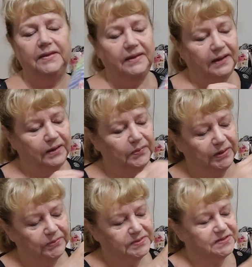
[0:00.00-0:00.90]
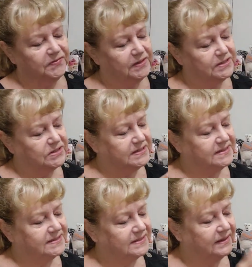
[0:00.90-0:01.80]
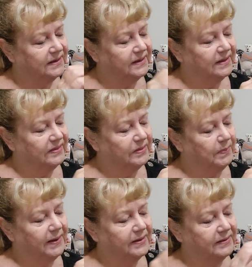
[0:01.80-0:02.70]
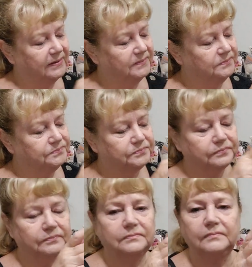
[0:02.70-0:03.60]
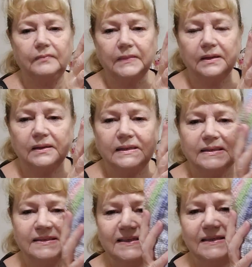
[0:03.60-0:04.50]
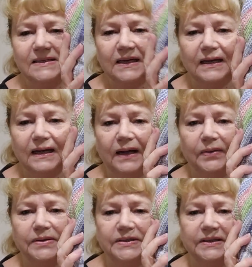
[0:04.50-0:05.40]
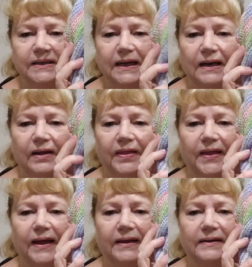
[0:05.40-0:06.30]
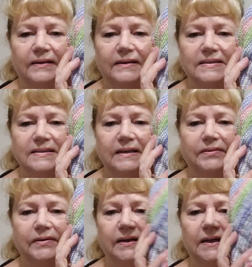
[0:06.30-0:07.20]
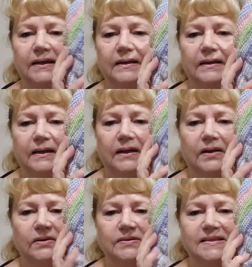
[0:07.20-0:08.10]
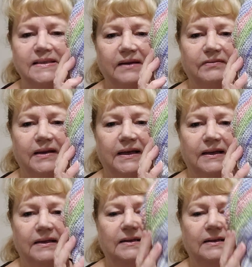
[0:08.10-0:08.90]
the yarn when it was finished is the back center, how it turned out like that. Isn't that really looks lovely?